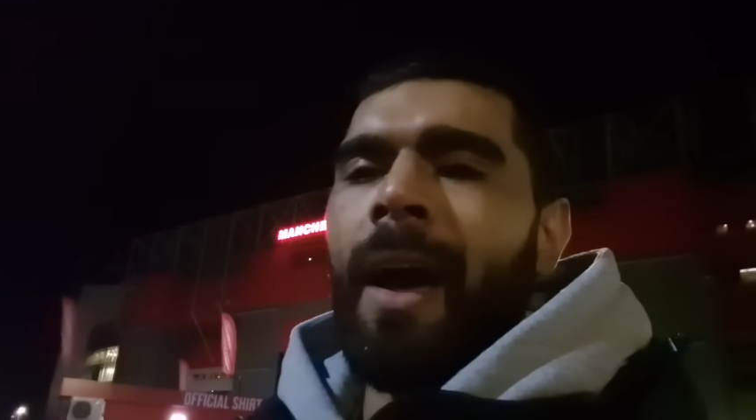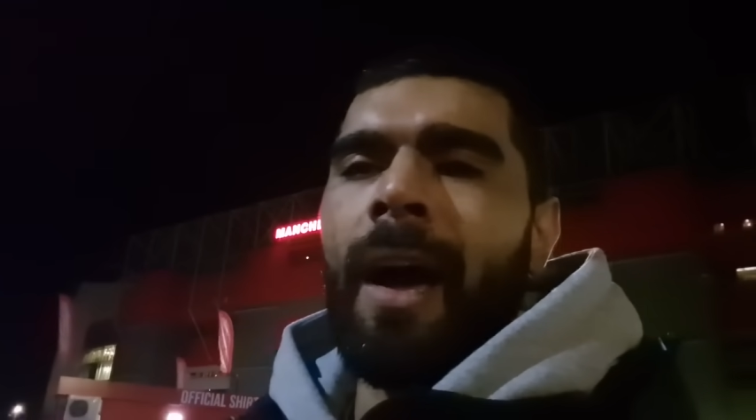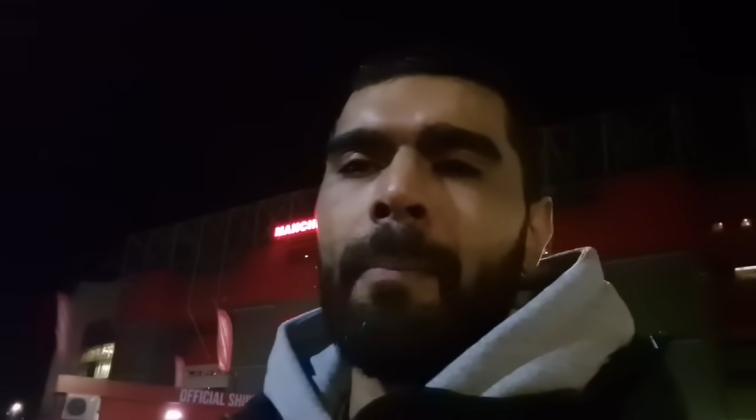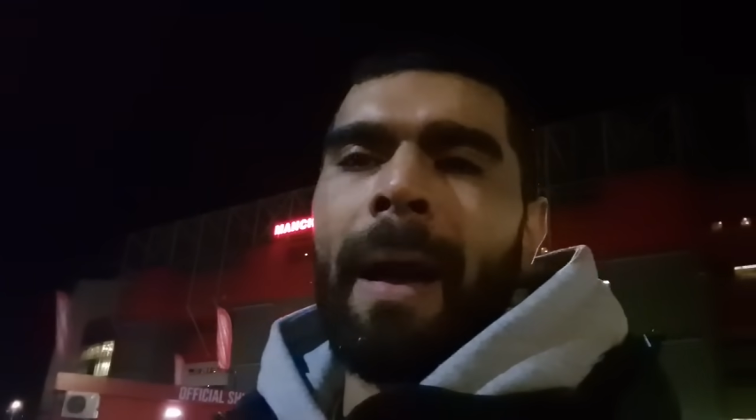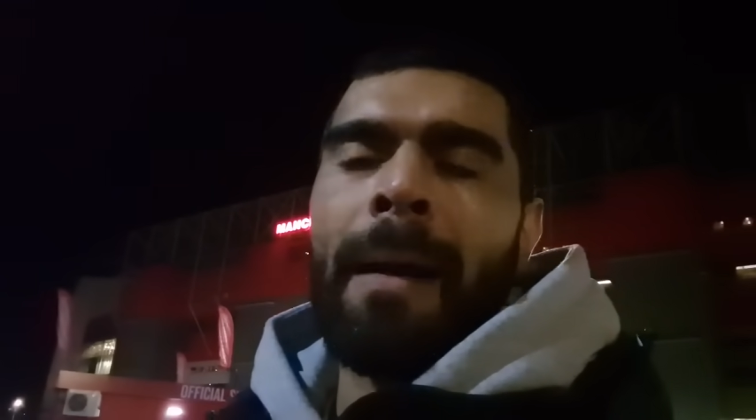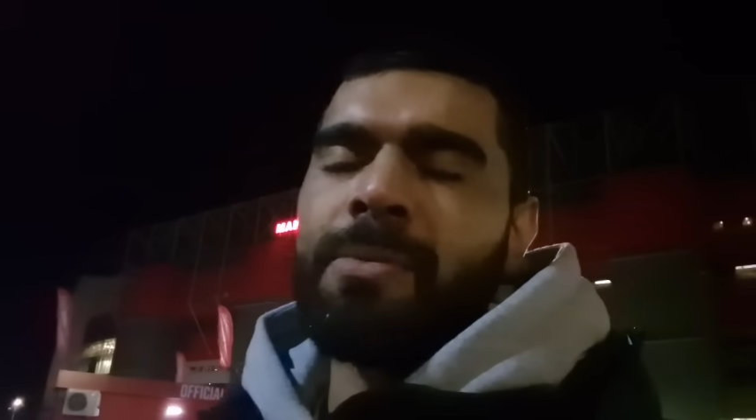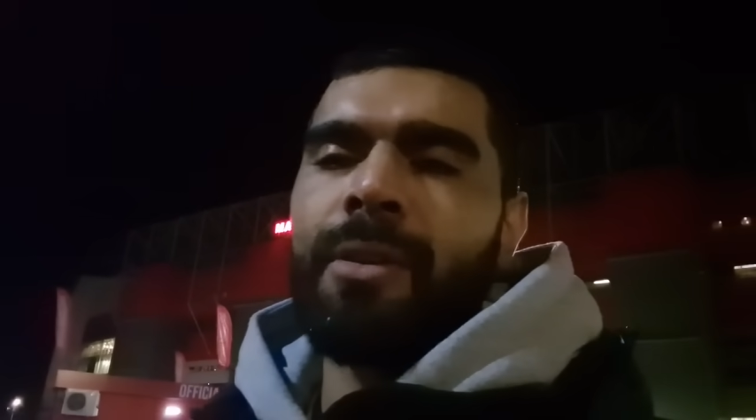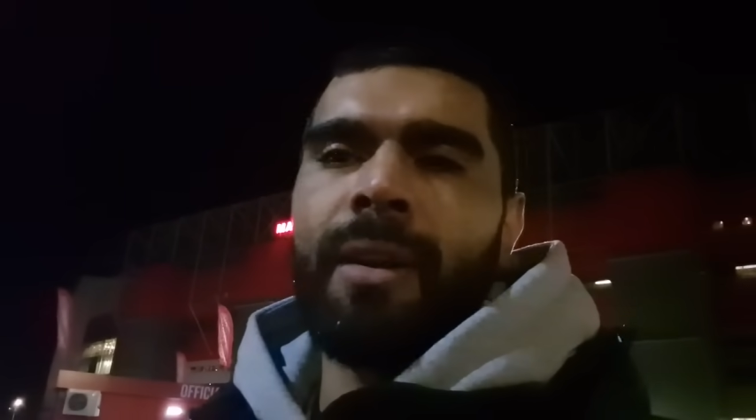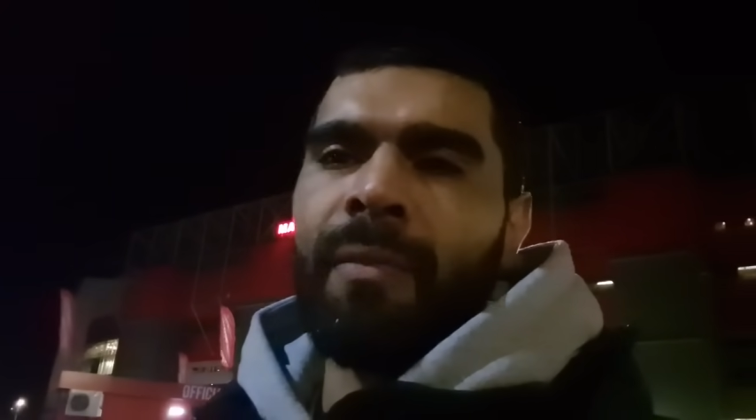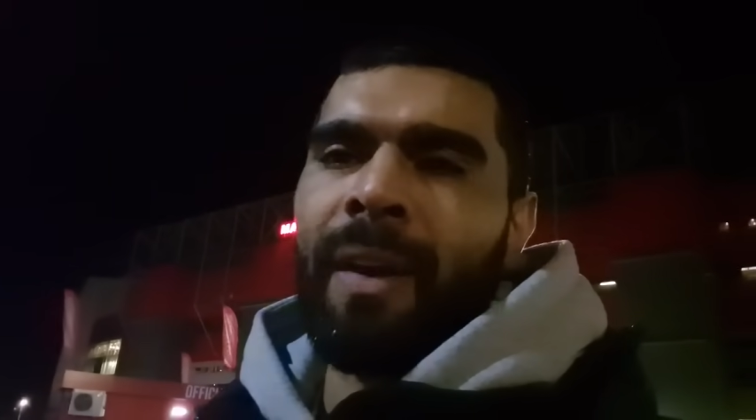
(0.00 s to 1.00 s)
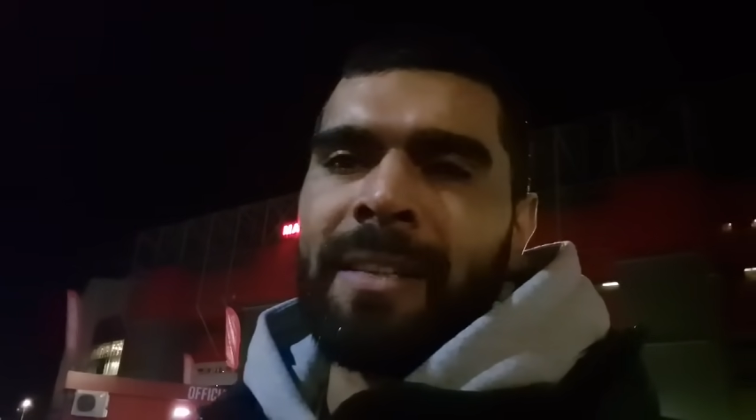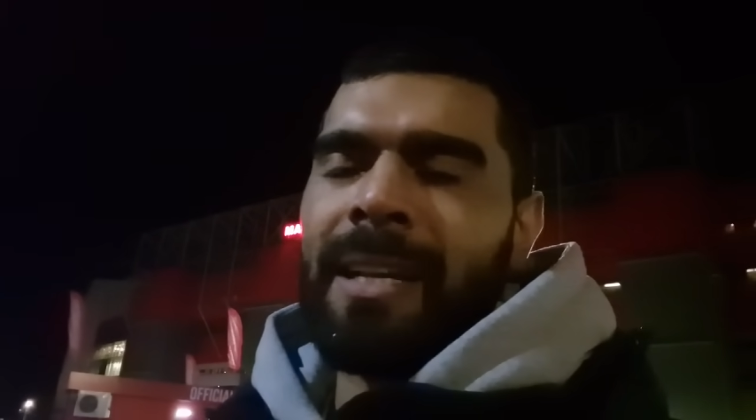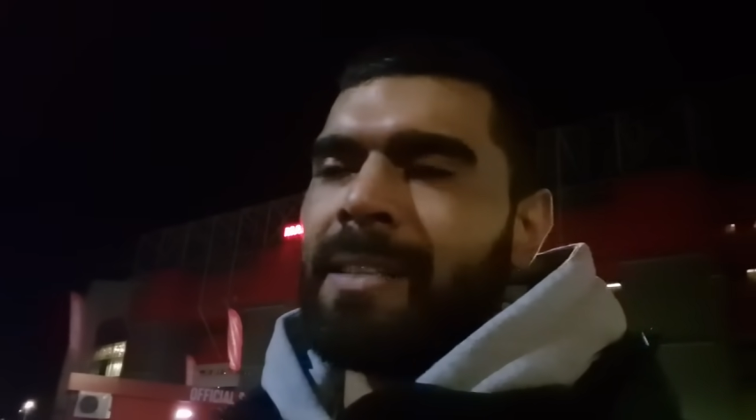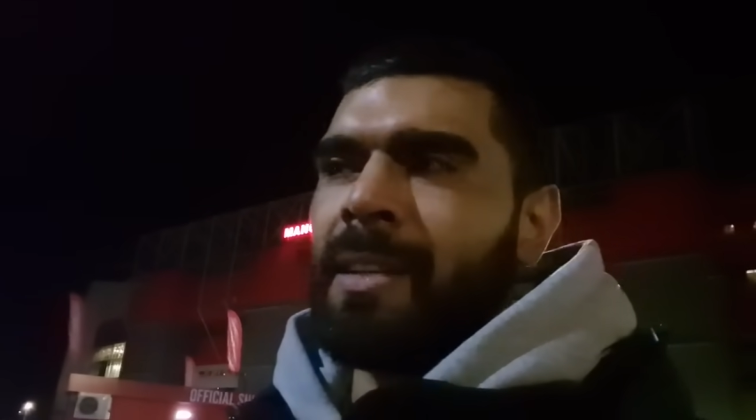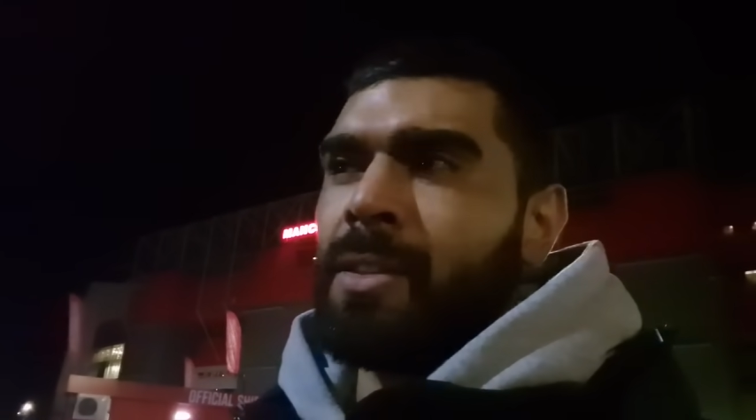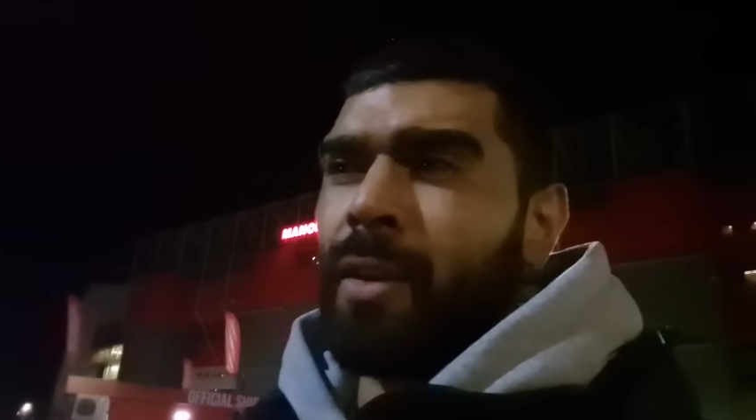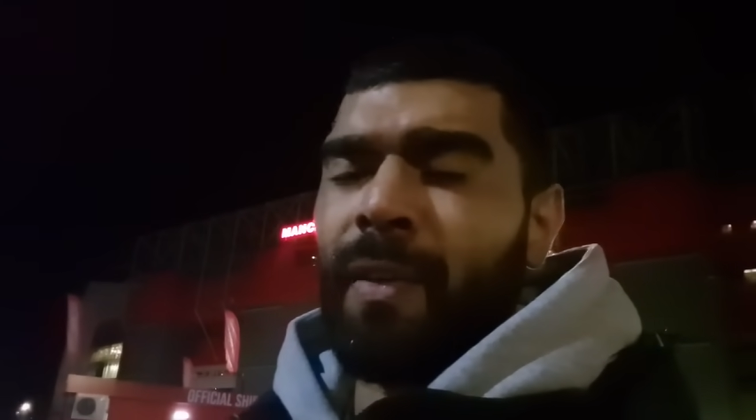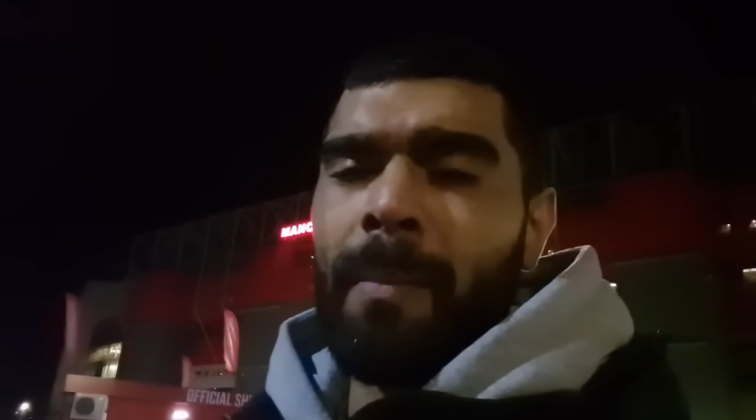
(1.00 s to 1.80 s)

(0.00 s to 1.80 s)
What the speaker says: Absolutely fantastic stuff.